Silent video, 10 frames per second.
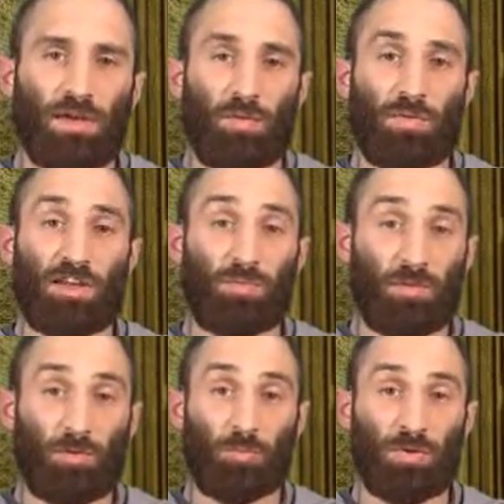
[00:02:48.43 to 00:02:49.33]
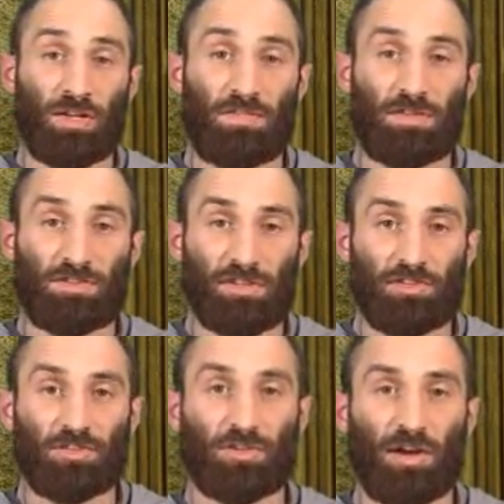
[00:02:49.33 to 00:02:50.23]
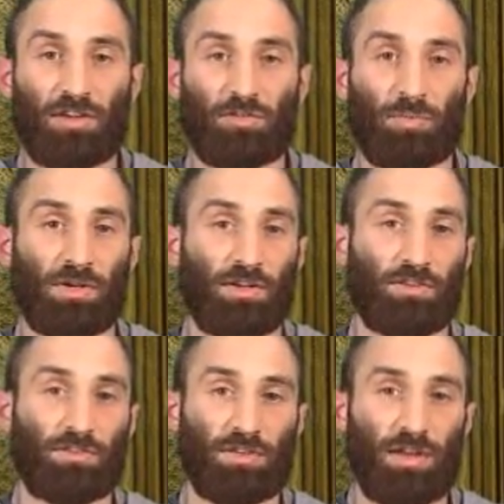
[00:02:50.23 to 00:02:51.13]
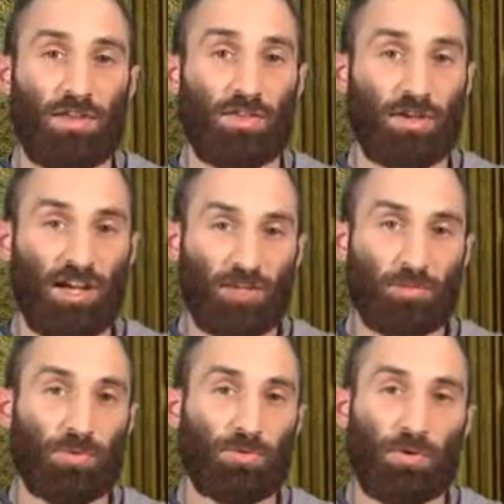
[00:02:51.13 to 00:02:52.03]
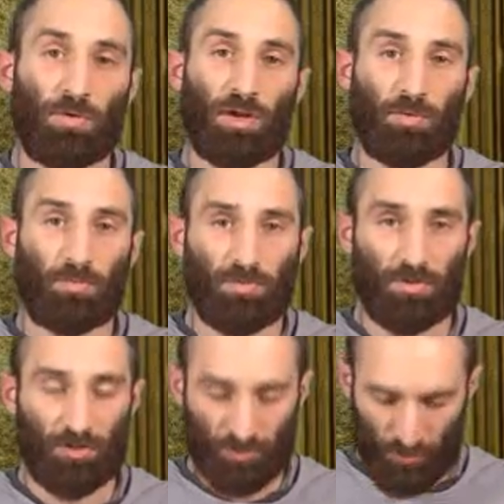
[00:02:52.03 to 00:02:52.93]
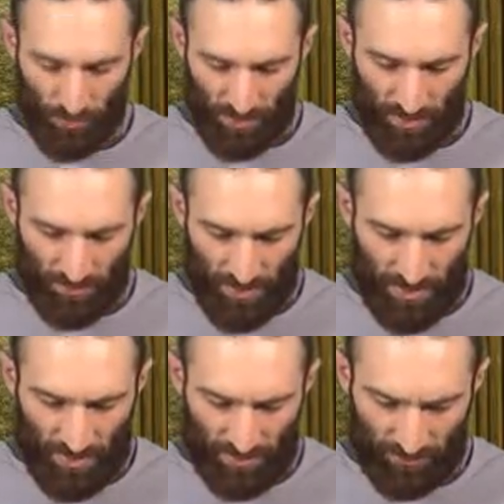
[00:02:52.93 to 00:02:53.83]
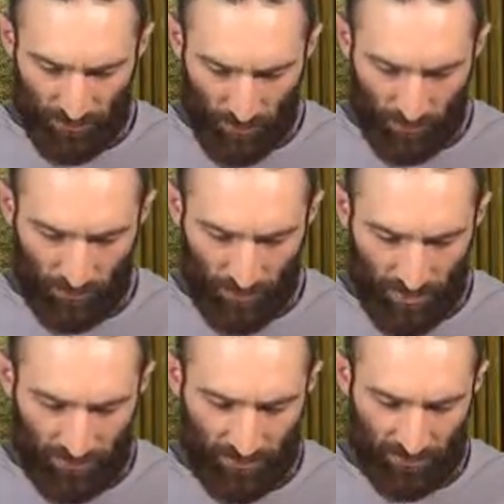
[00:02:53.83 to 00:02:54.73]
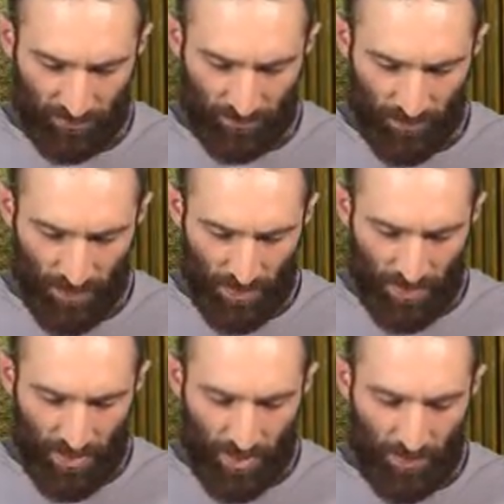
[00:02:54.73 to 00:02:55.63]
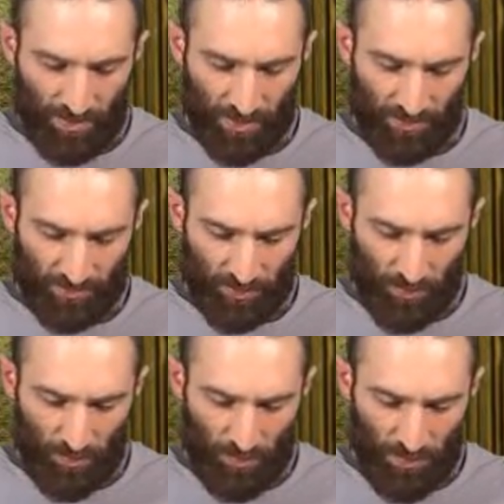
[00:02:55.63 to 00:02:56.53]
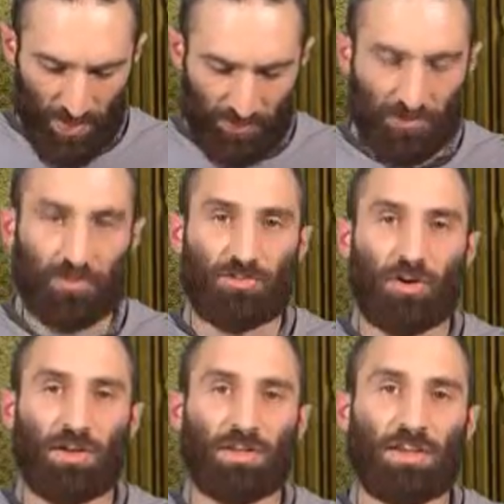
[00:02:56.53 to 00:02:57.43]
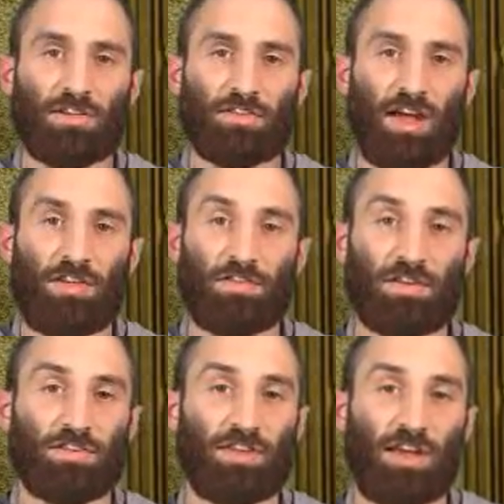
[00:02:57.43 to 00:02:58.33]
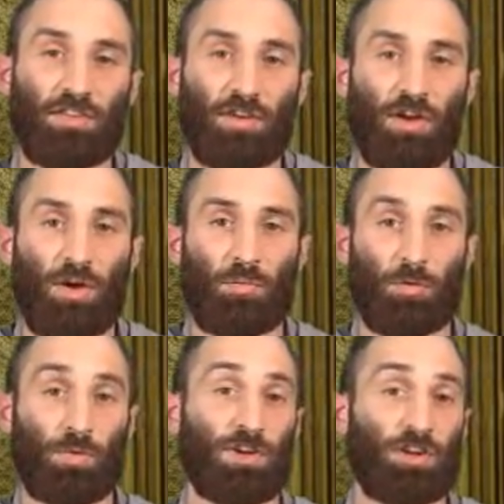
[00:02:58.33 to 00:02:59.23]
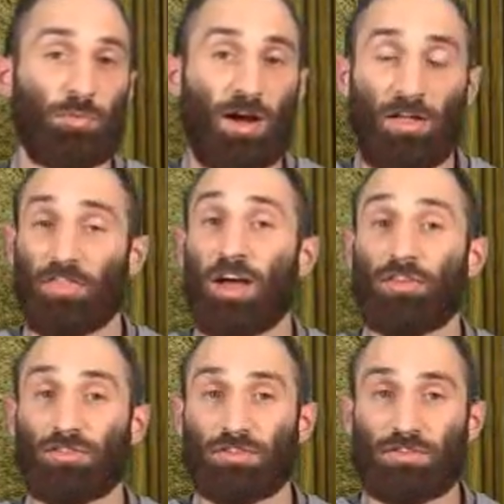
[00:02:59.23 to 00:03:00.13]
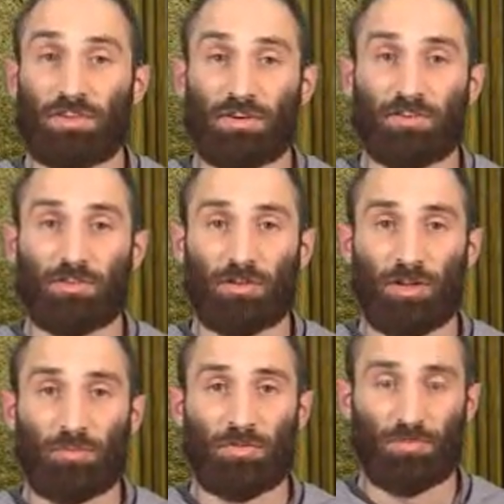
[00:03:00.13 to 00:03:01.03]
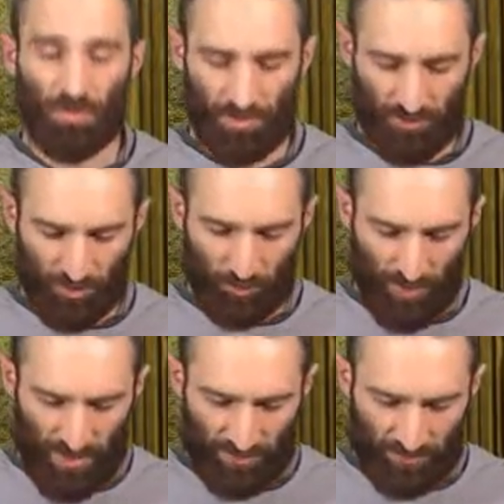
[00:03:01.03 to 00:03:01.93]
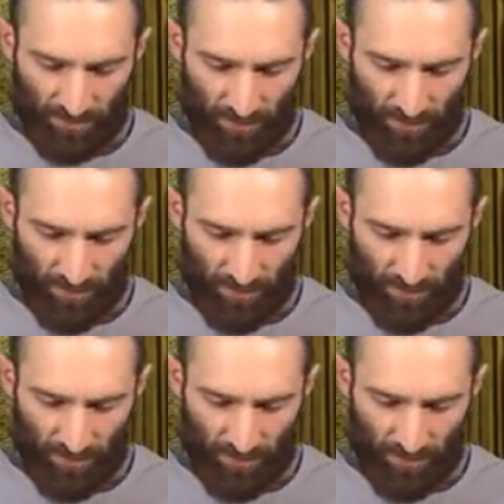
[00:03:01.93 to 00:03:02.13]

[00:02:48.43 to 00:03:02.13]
Many people believe in Jesus Christ because the Gospels hold up to the scrutiny of any historical criticism, and because things concerning his life and his death were written about thousands of years before they took place.